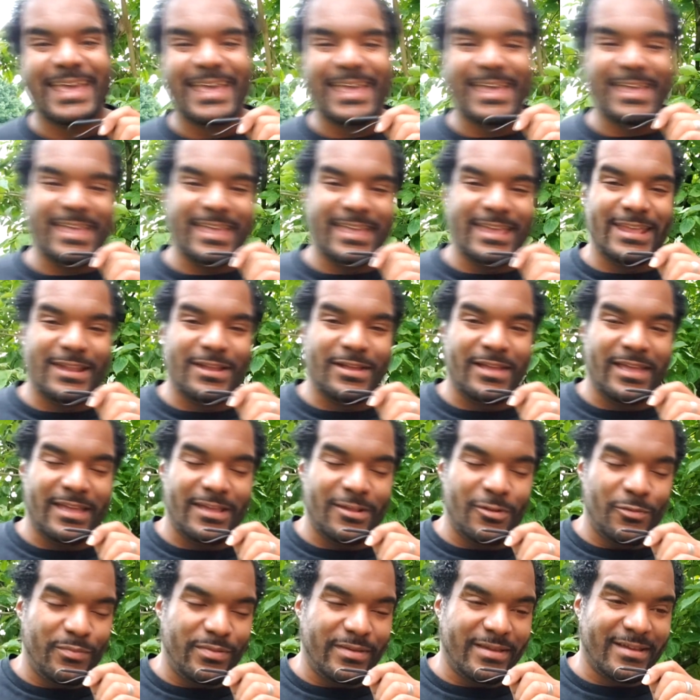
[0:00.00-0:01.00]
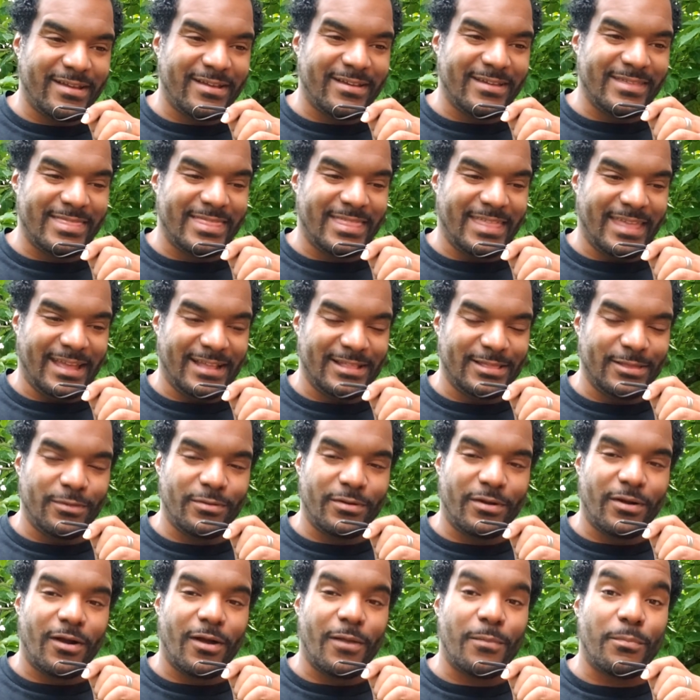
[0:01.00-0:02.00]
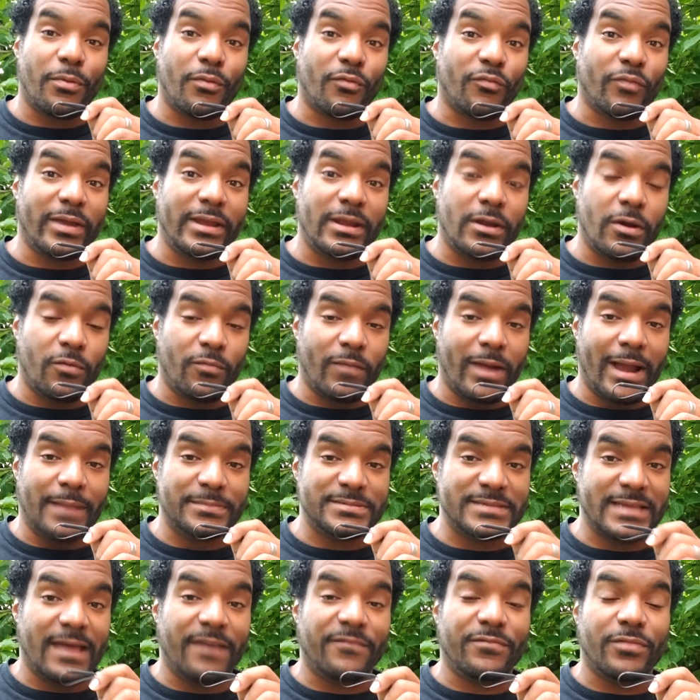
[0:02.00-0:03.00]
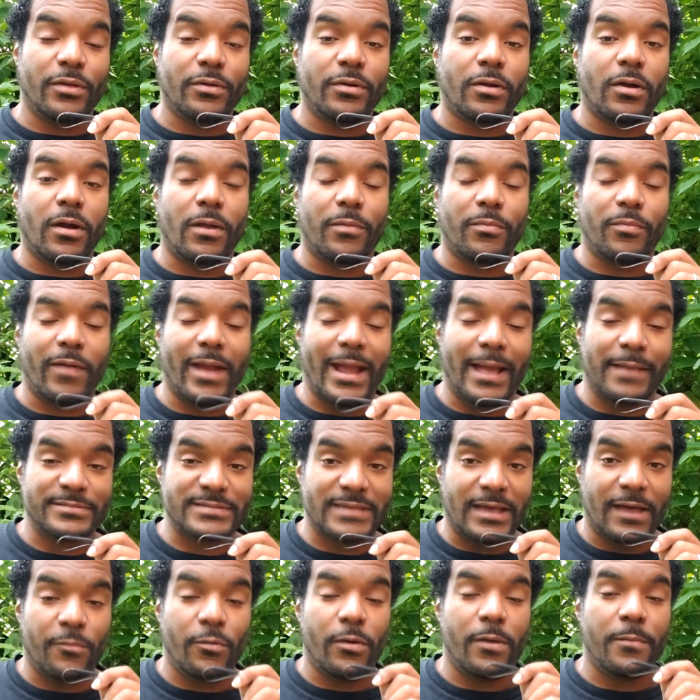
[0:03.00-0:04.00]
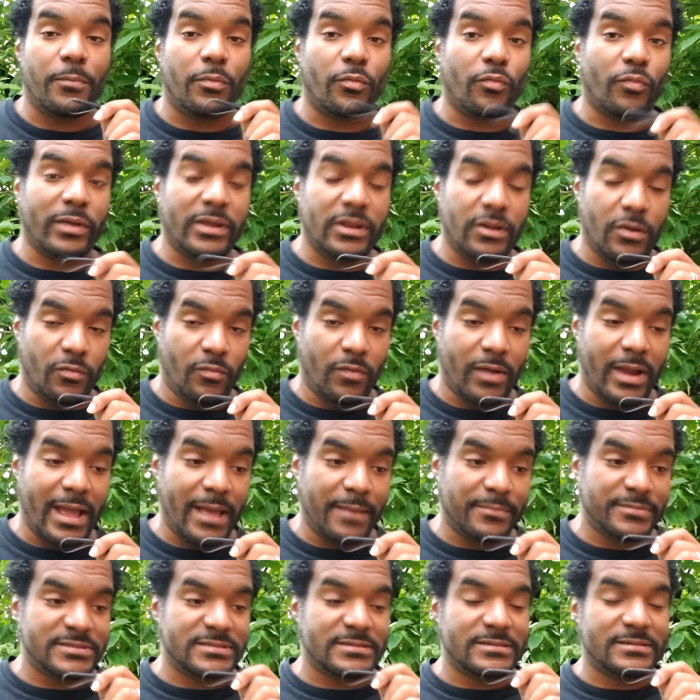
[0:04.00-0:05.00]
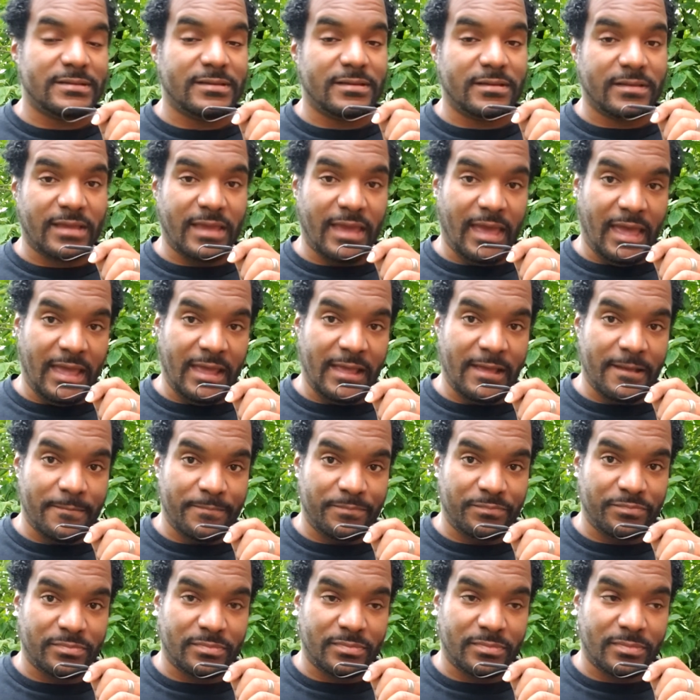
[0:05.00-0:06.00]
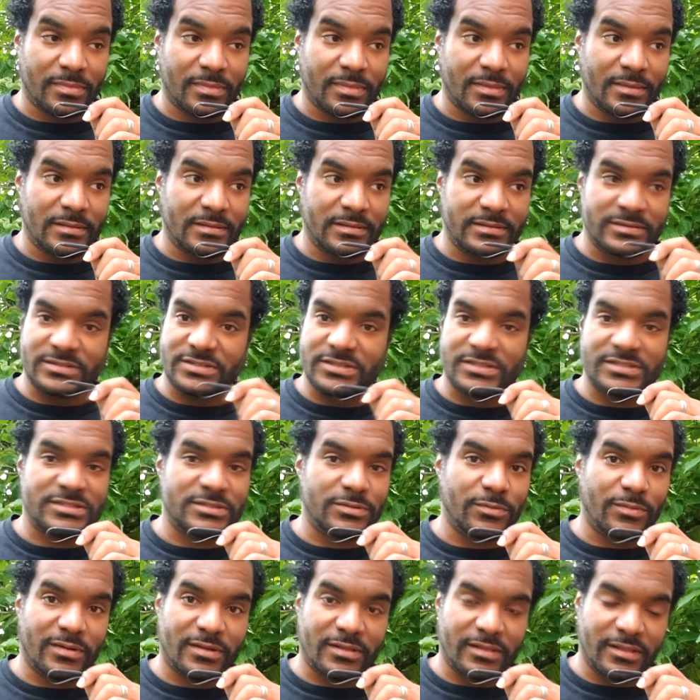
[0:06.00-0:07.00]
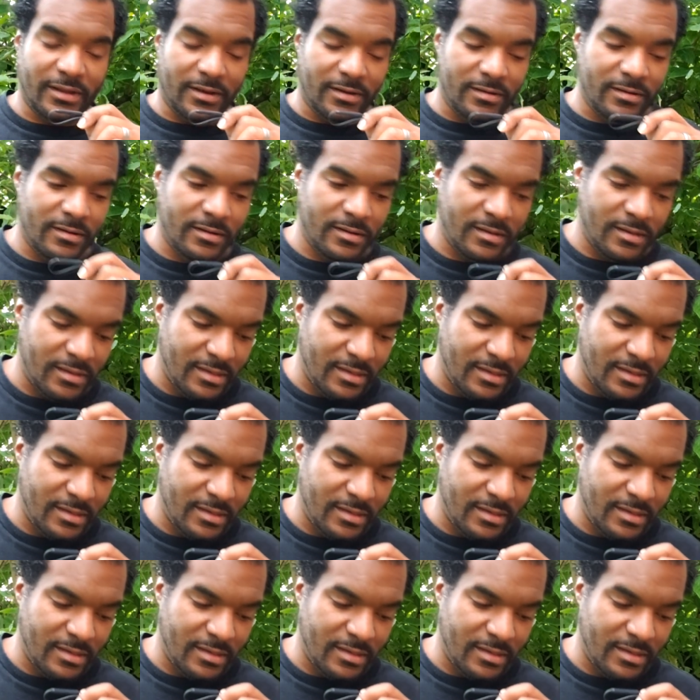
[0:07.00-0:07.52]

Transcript: it, it, will be a good thing. Low carb burrito wraps. I have low carb wraps. I want burrito wraps. Okay? Just so we're clear.